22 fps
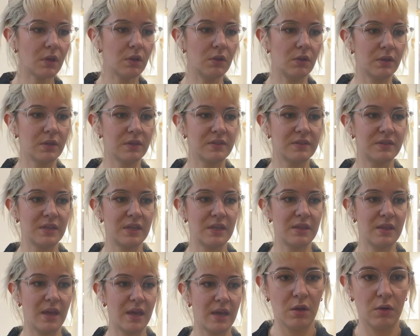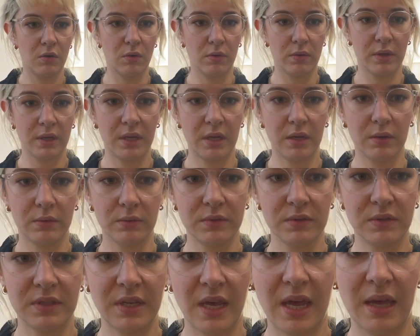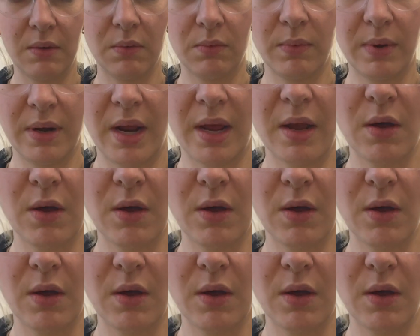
You can see that Northern Kilns, when I